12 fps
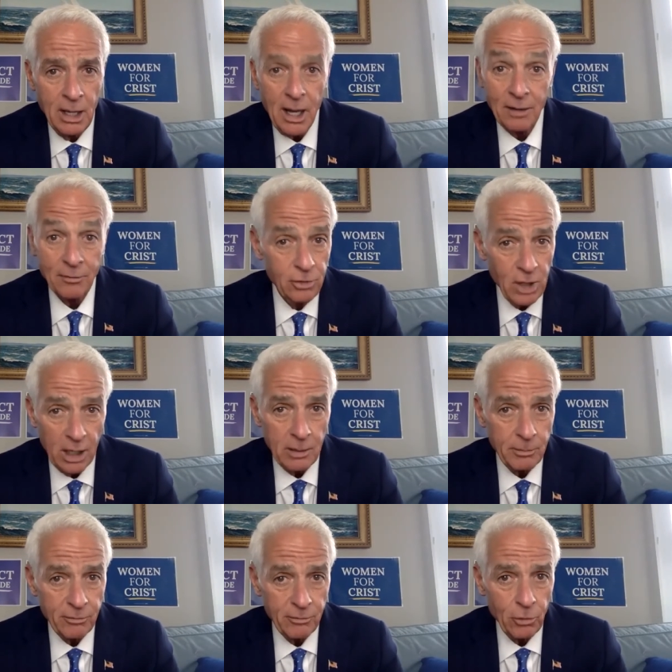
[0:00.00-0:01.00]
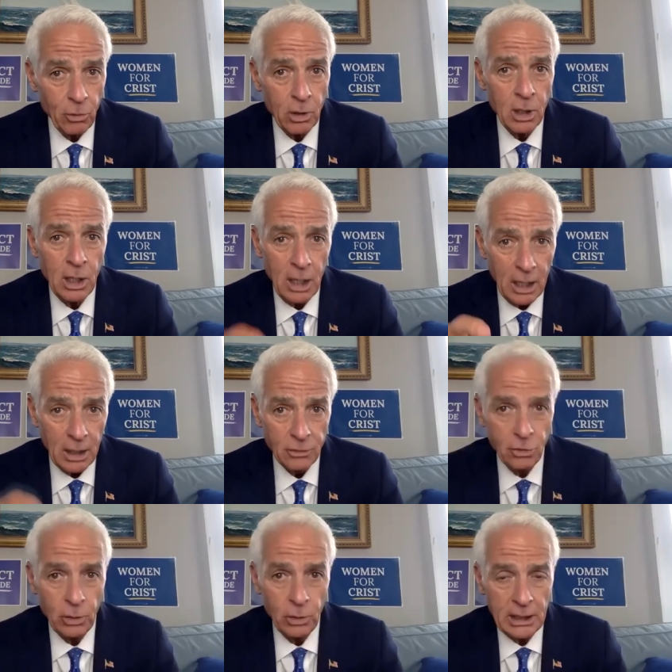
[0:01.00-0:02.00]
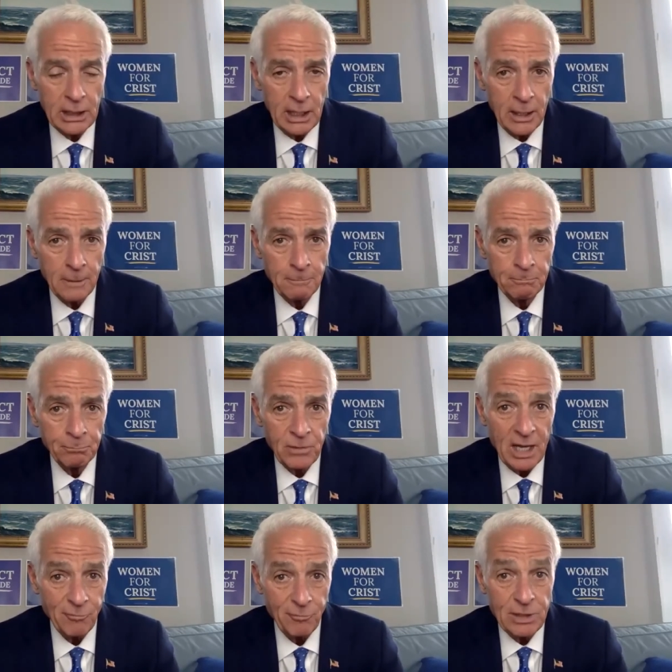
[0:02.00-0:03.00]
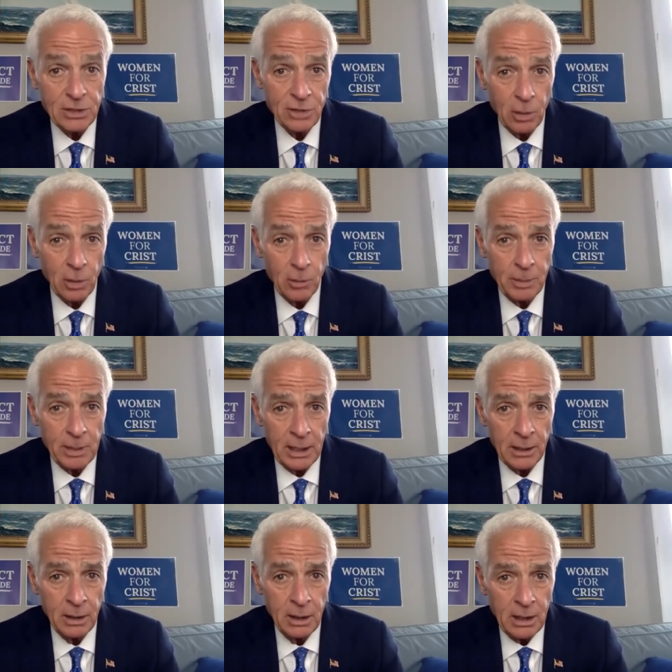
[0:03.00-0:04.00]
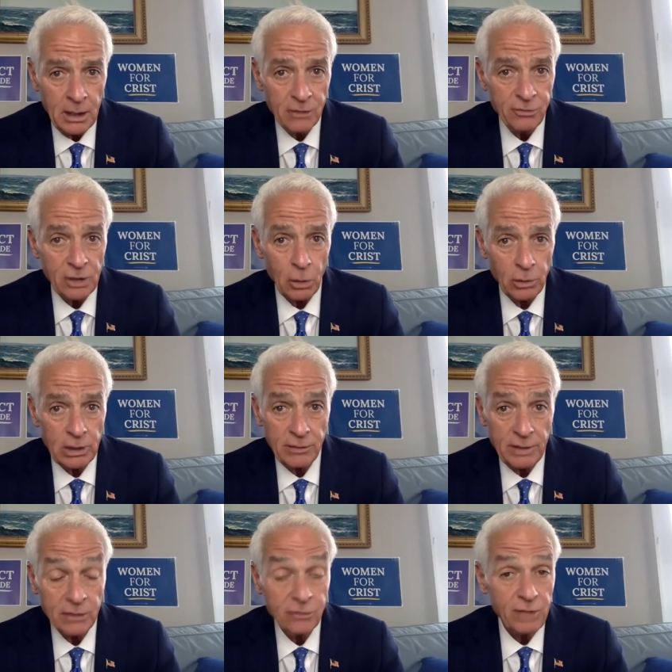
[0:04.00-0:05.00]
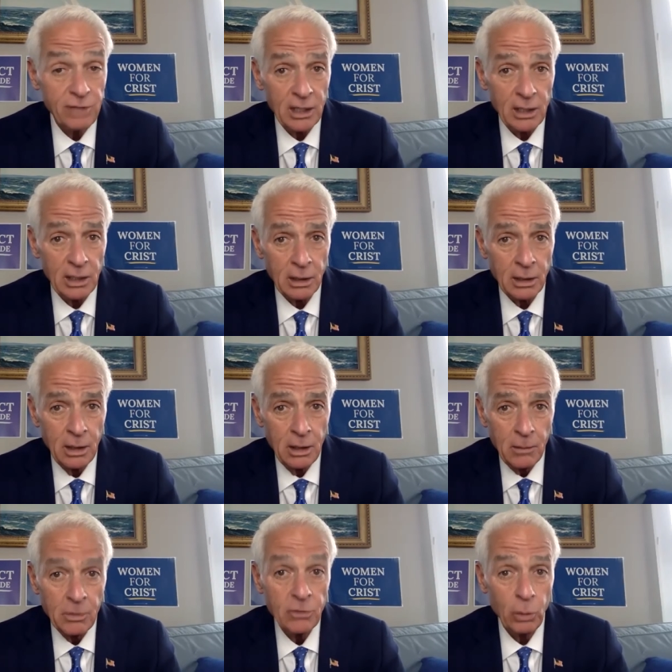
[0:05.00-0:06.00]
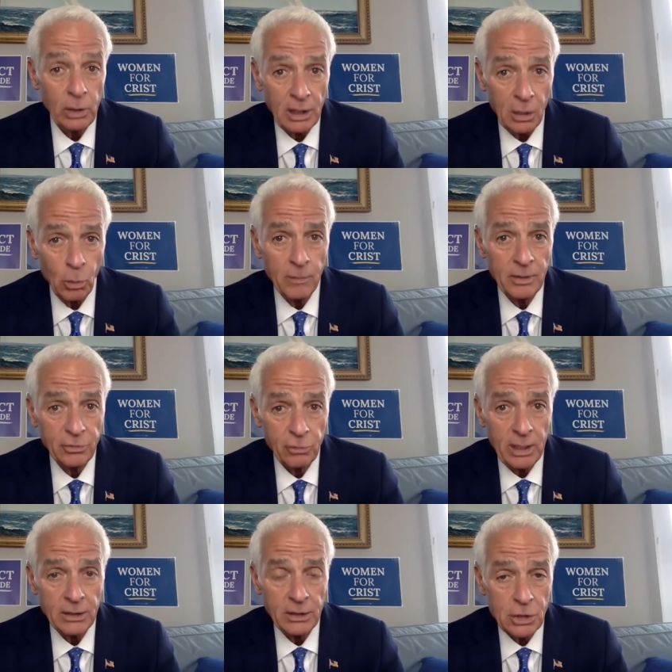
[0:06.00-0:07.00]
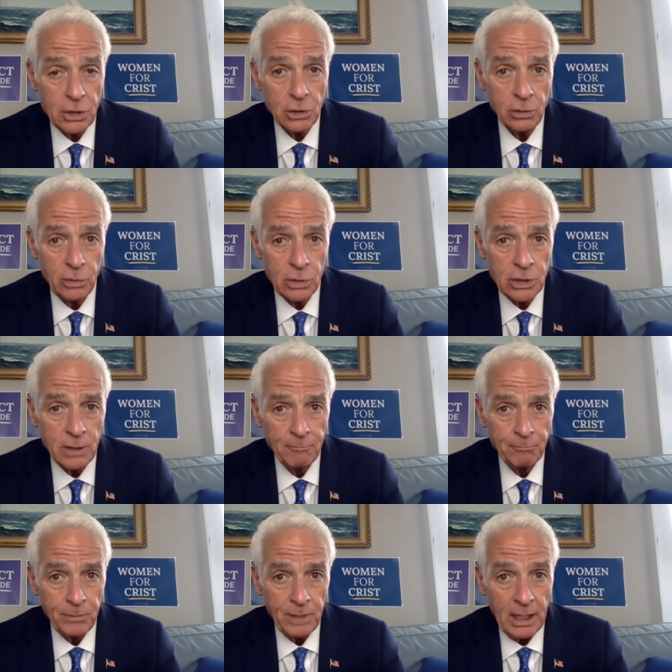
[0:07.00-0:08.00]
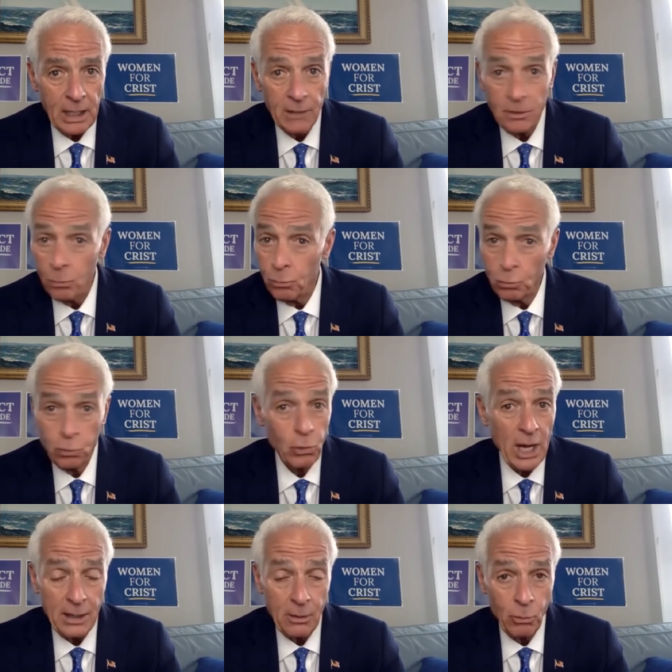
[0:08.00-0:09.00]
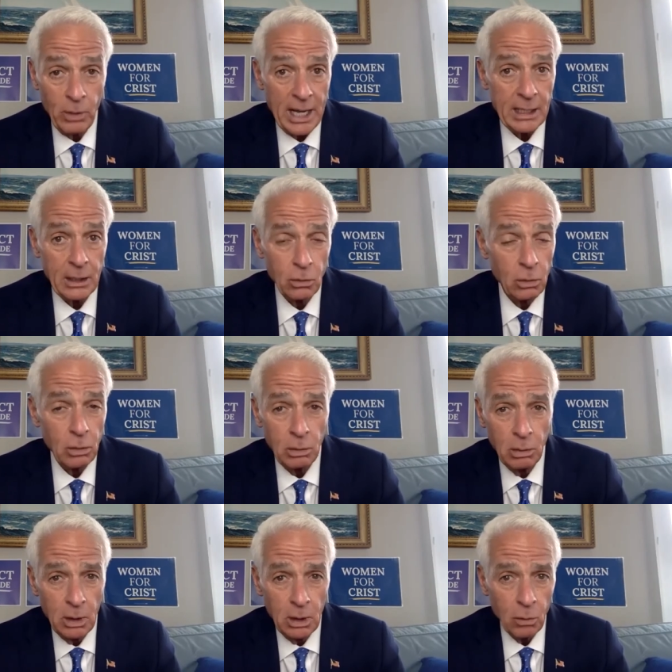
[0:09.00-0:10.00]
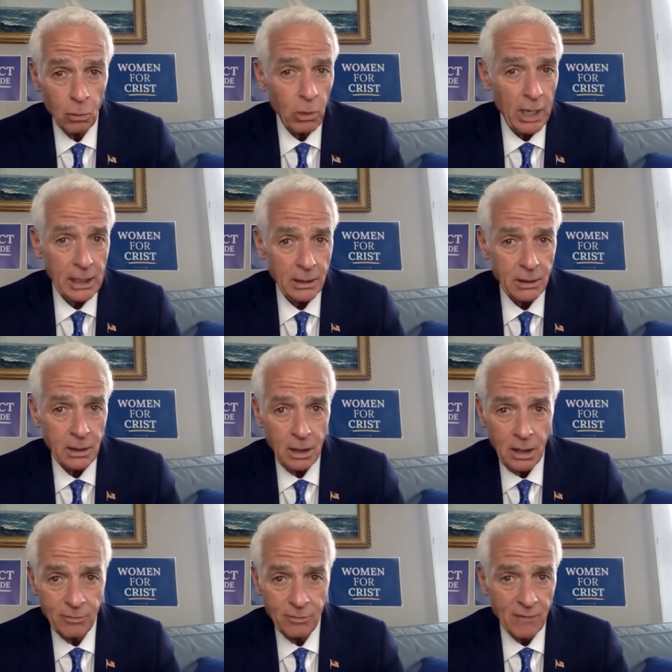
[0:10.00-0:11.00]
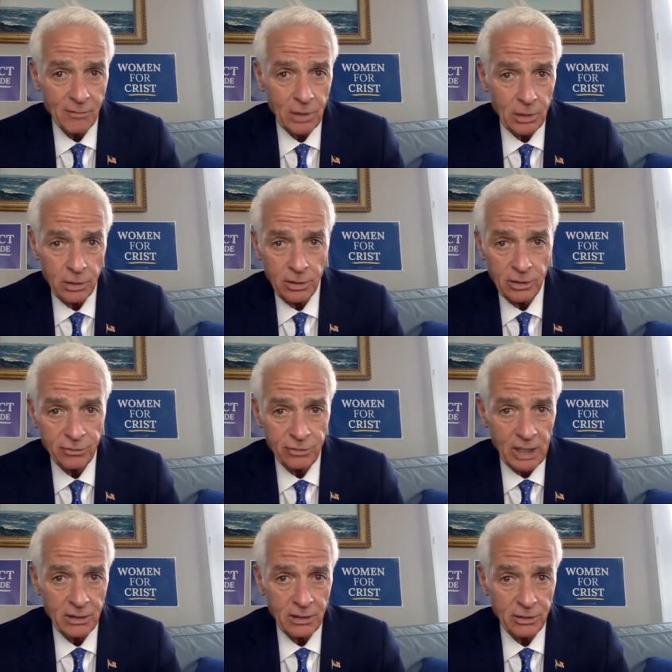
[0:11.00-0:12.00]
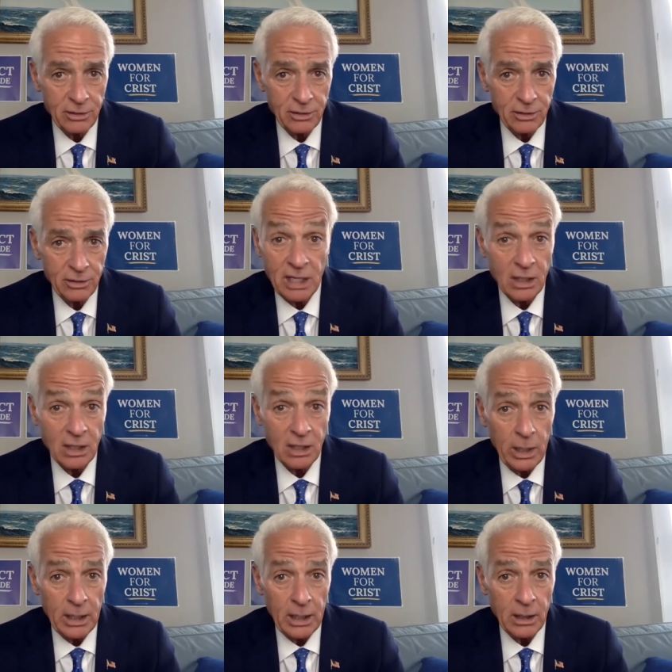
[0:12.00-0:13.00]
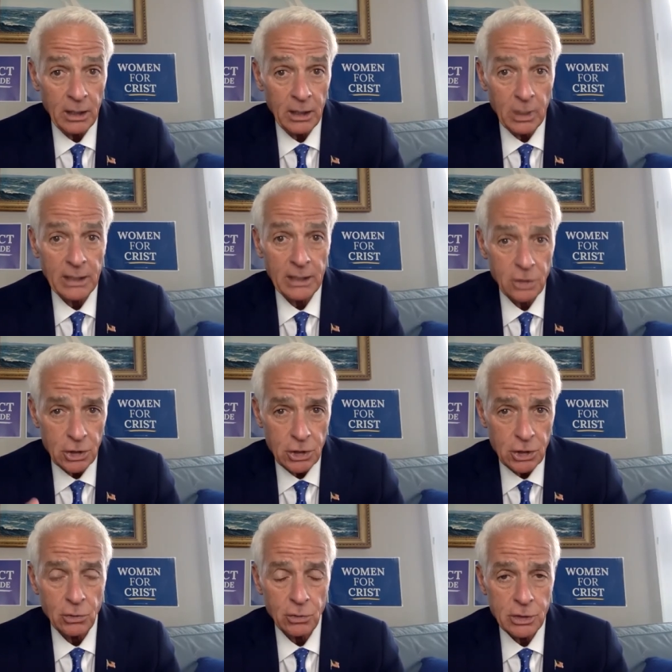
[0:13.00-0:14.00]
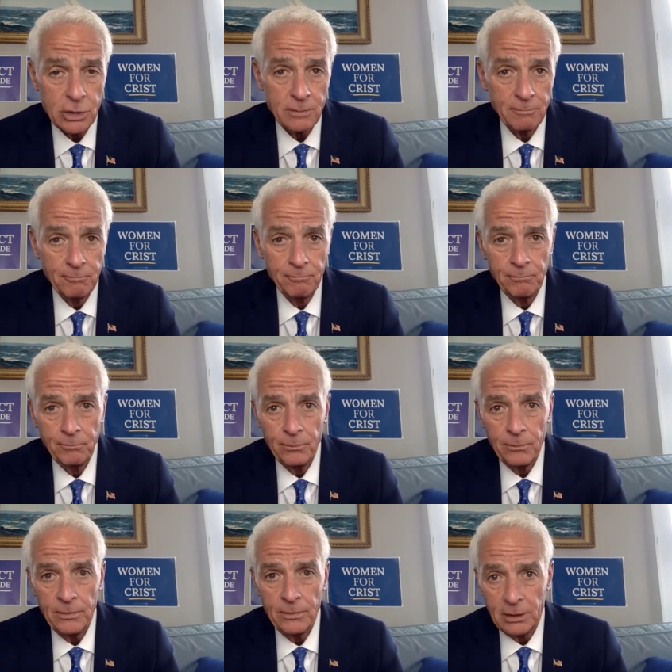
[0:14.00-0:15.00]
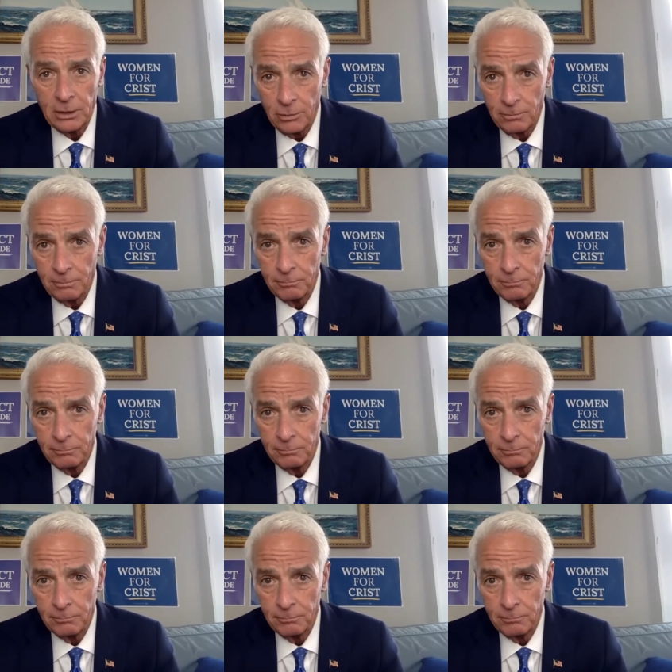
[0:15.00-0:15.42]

I've done it before. I'll do it again. That veto pen is the only thing standing between a woman's right to choose and the radical right of Governor DeSantis to take away your right to choose. Thank you.